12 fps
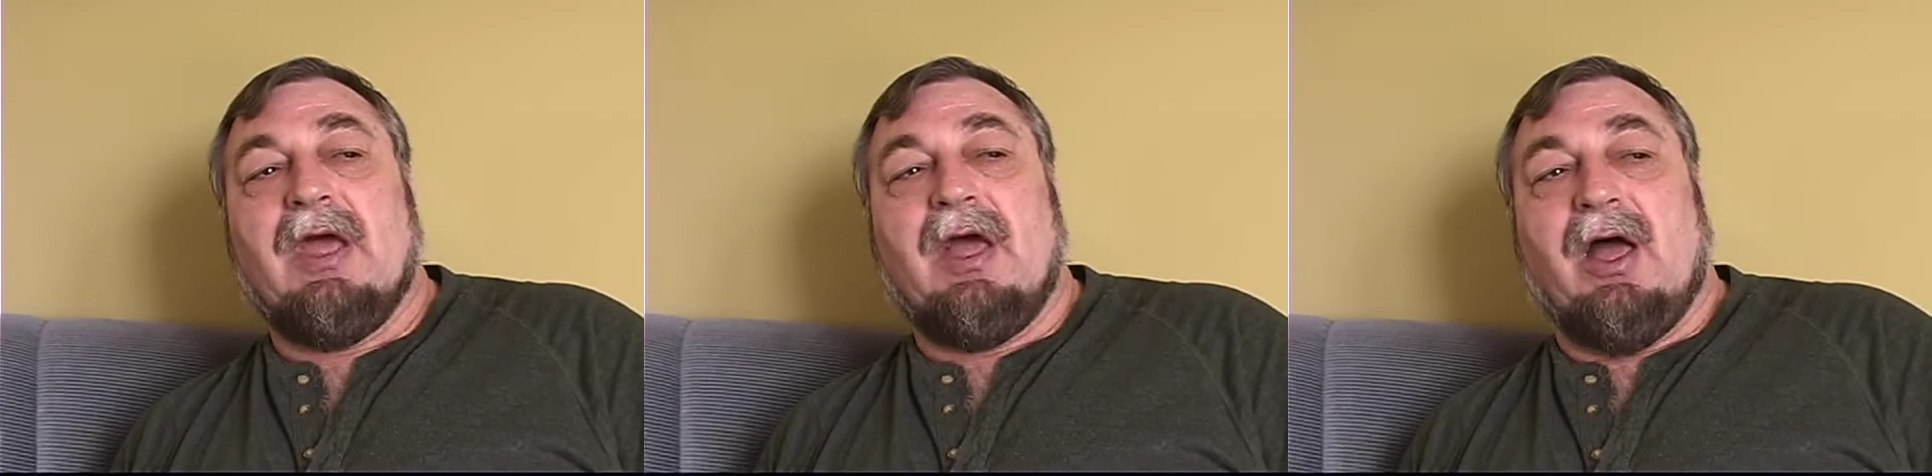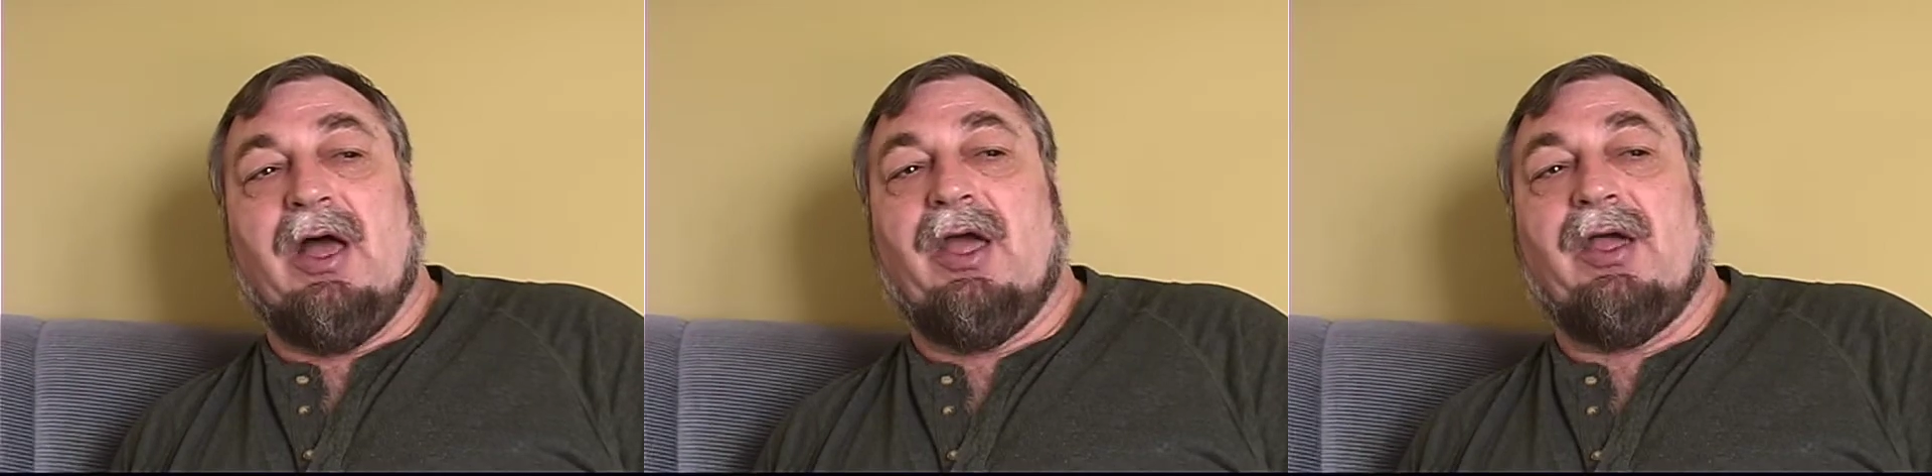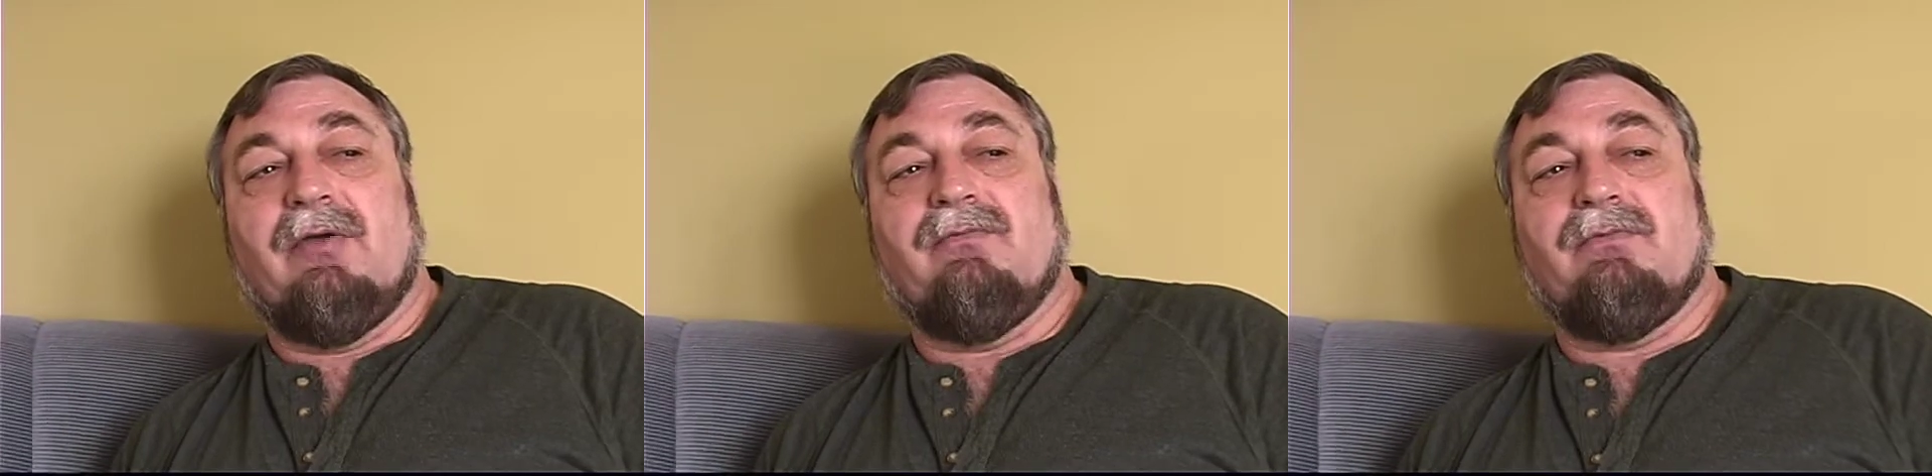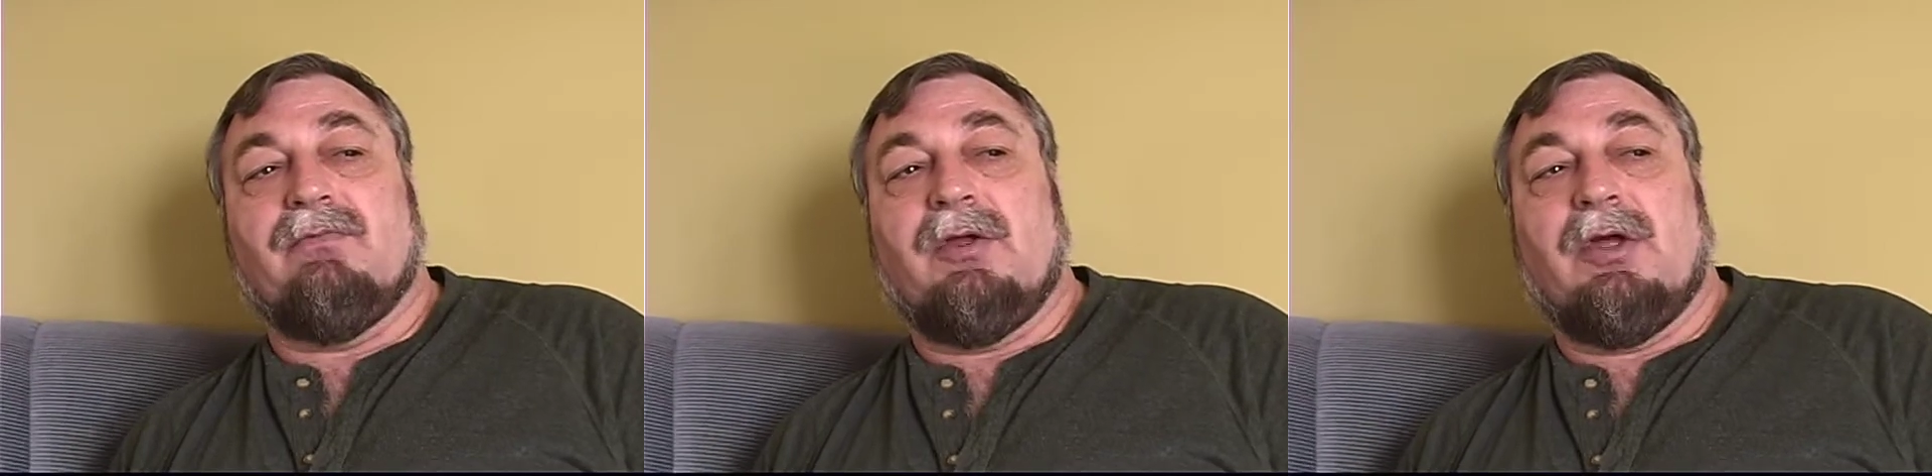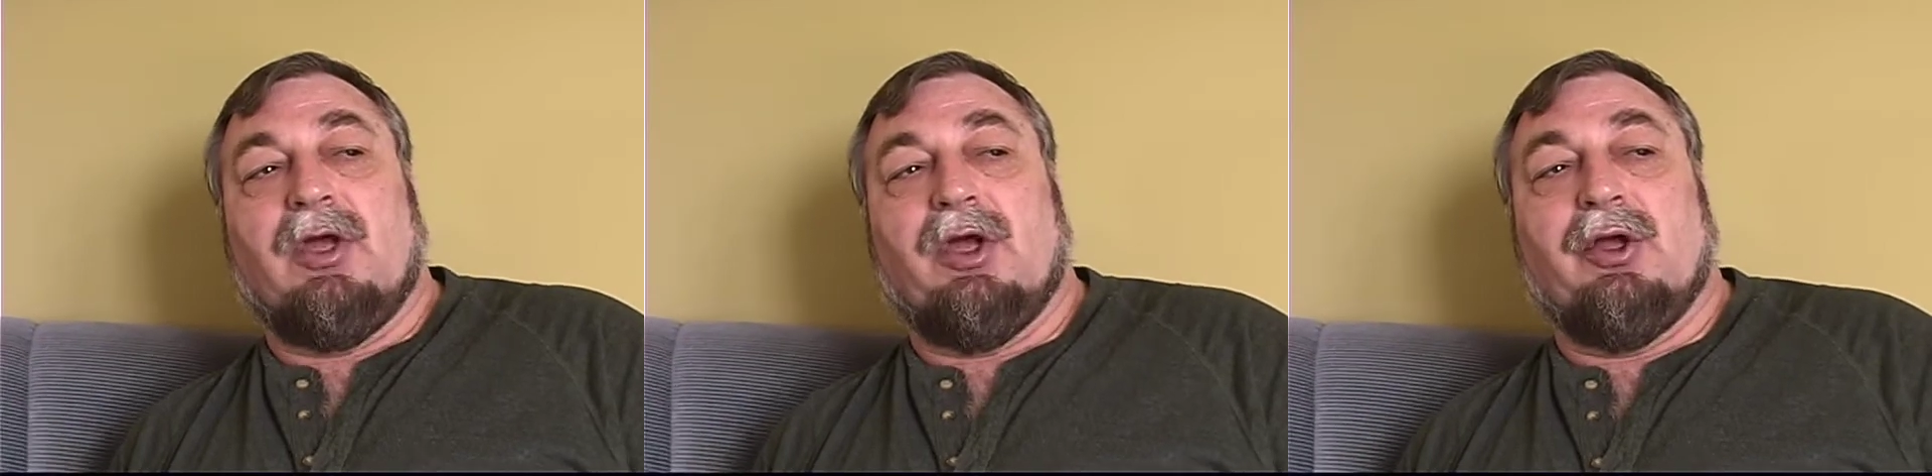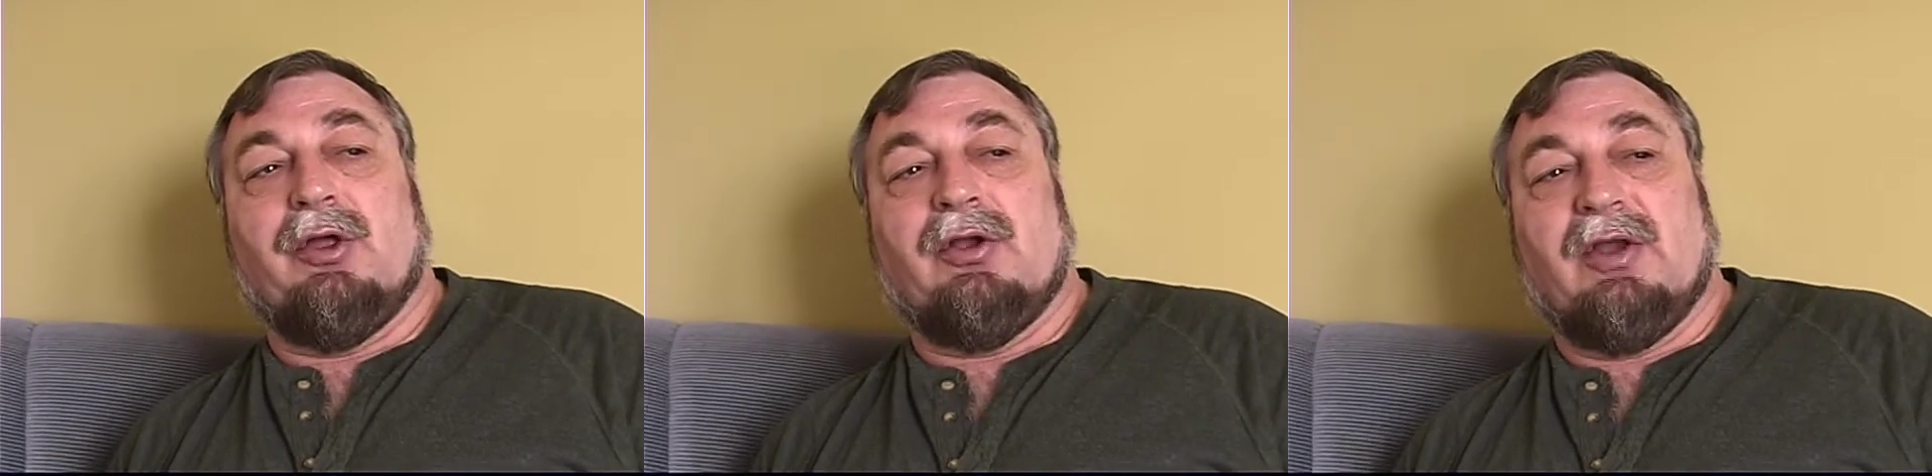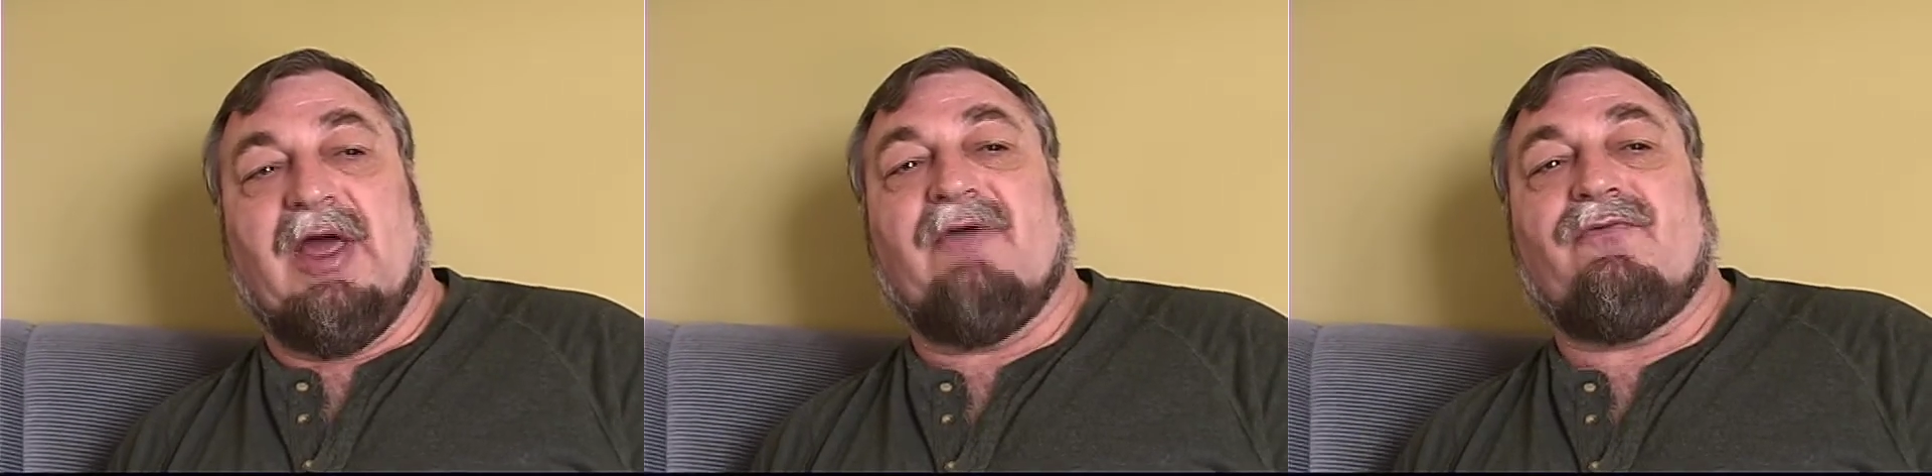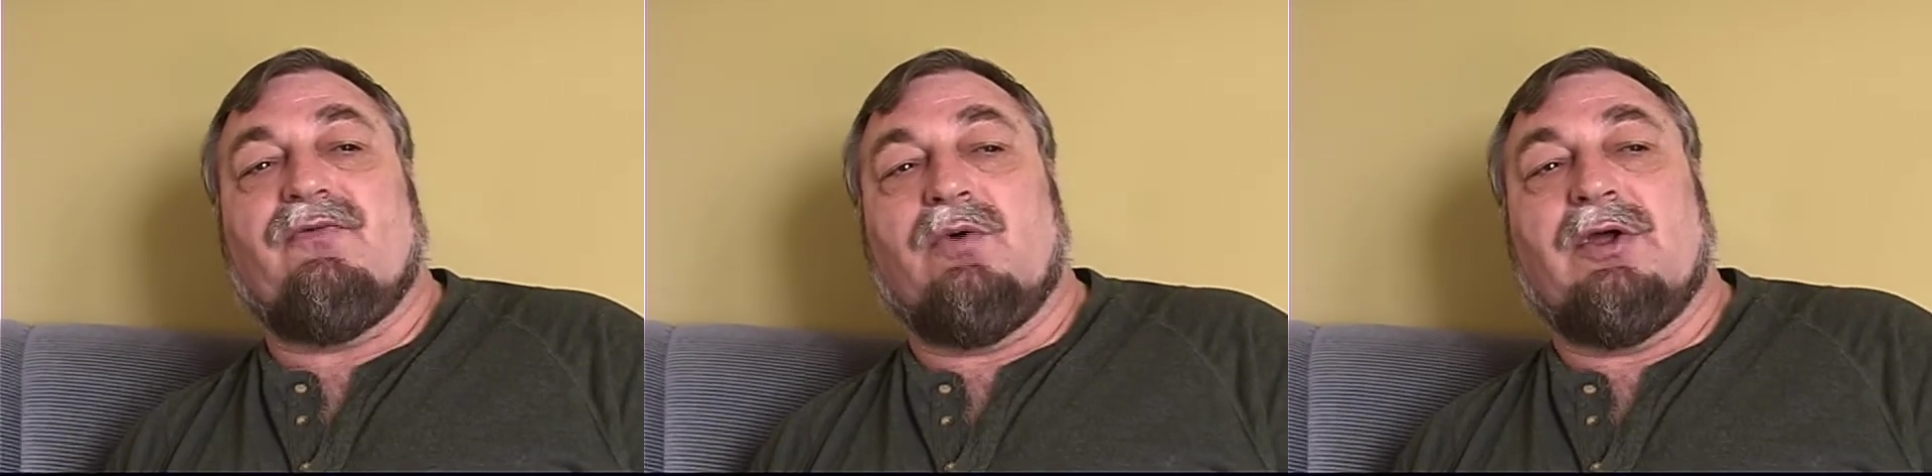I'm
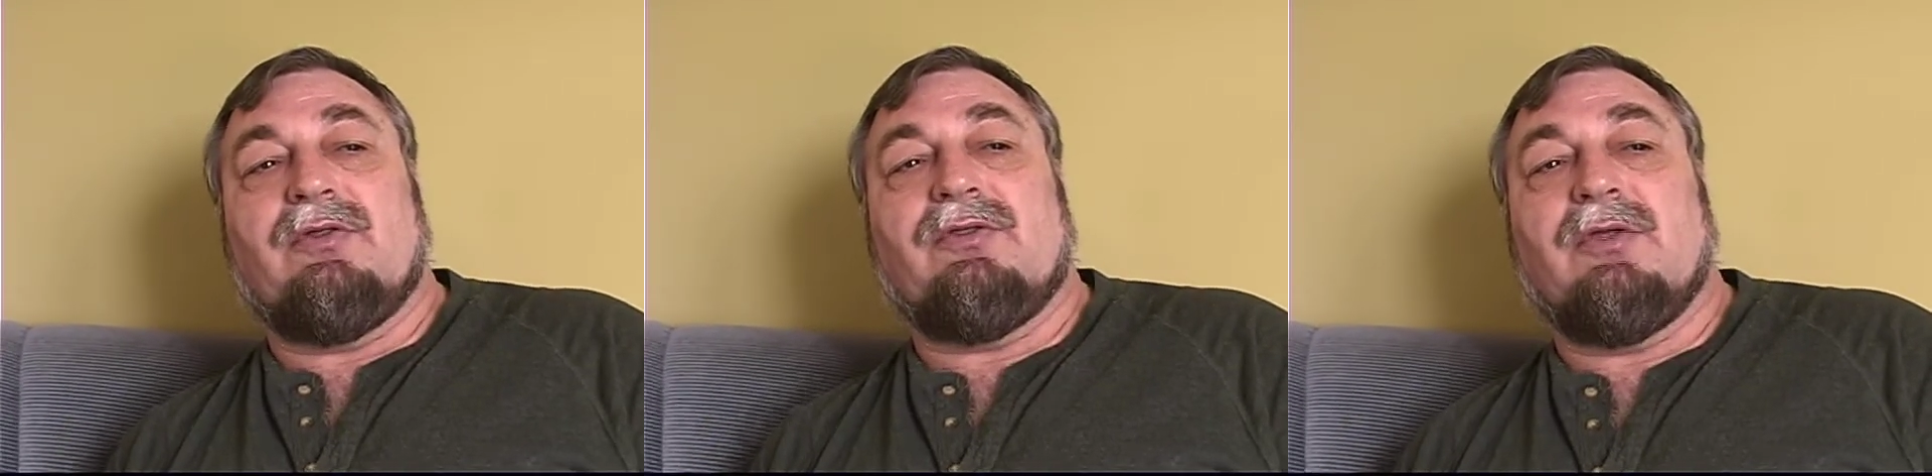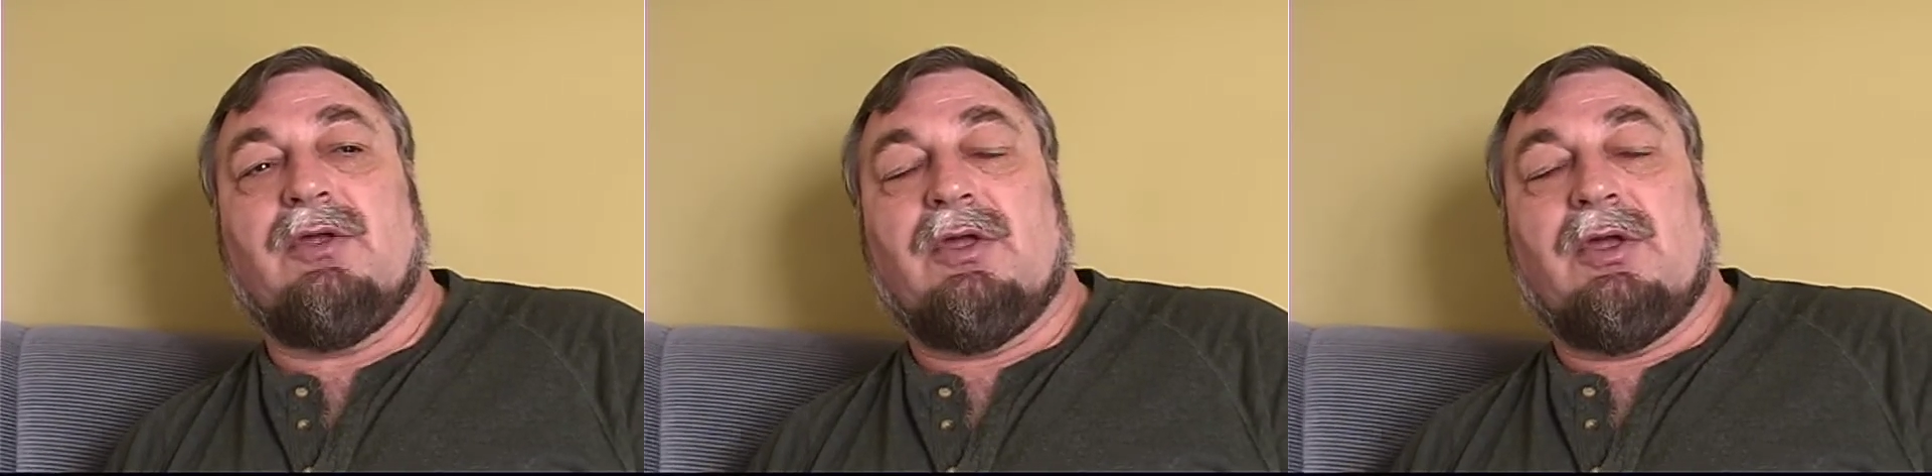left with